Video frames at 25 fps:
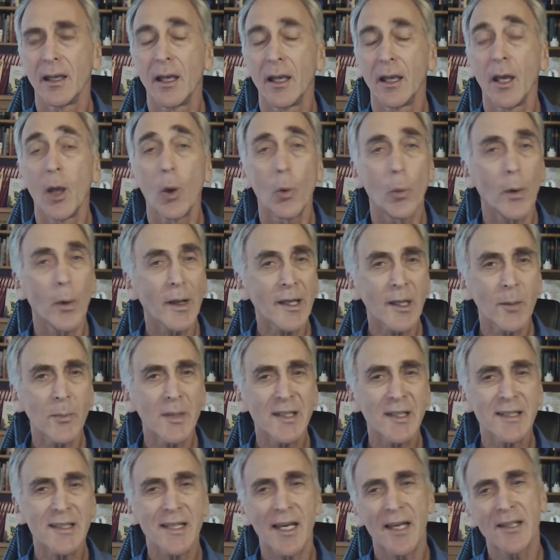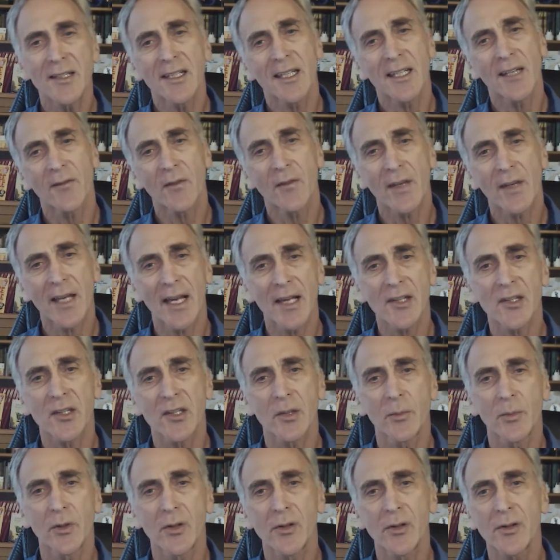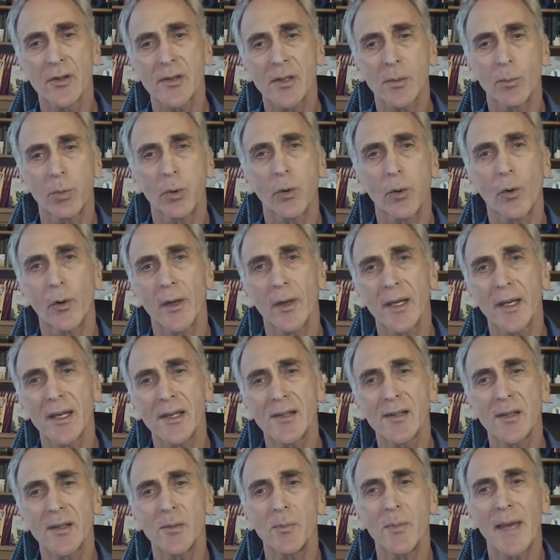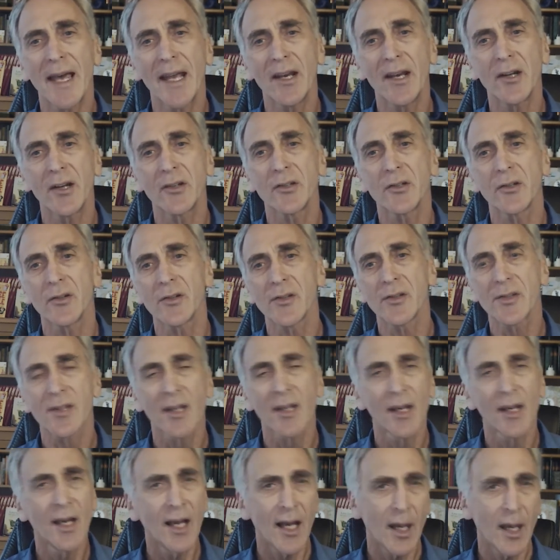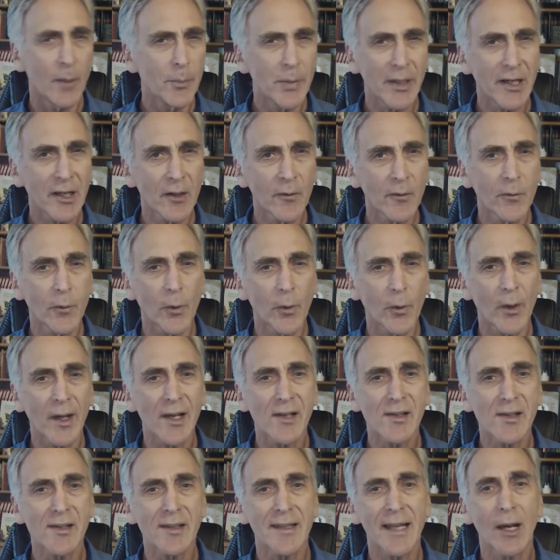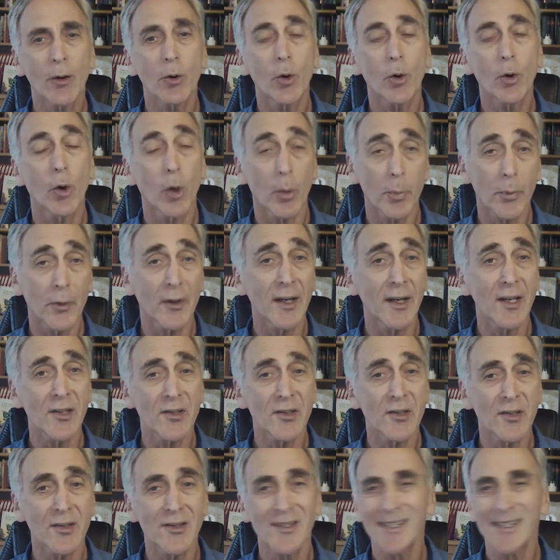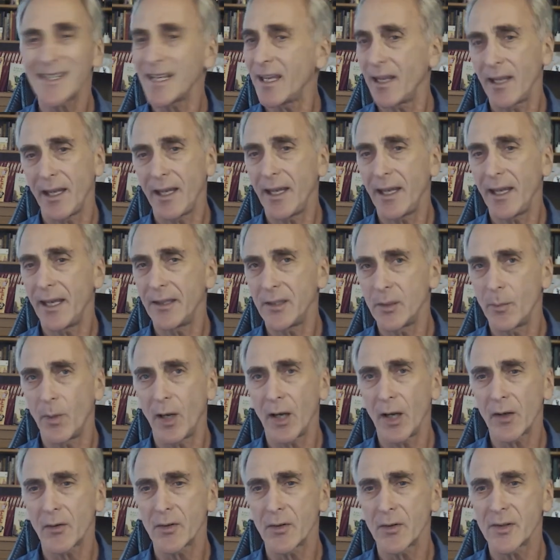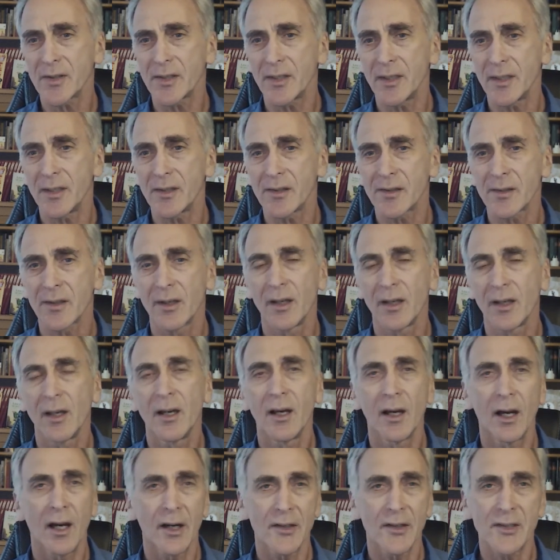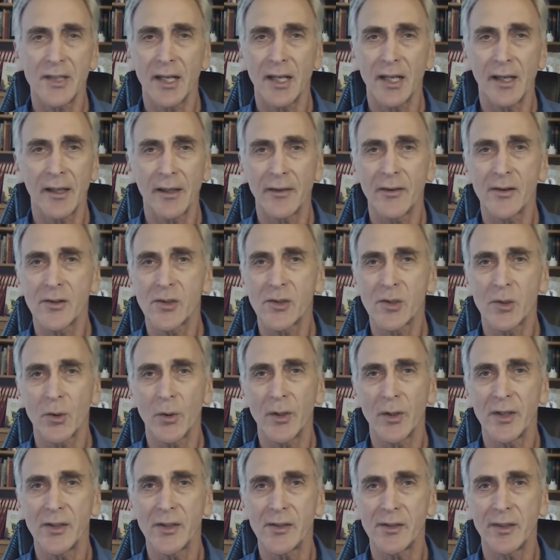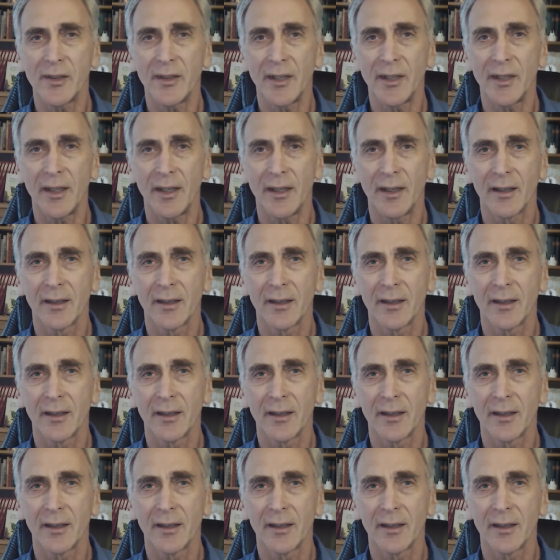What can be done to give customers, employees, and managers a bigger voice in how corporations and democracies are telling their stories today?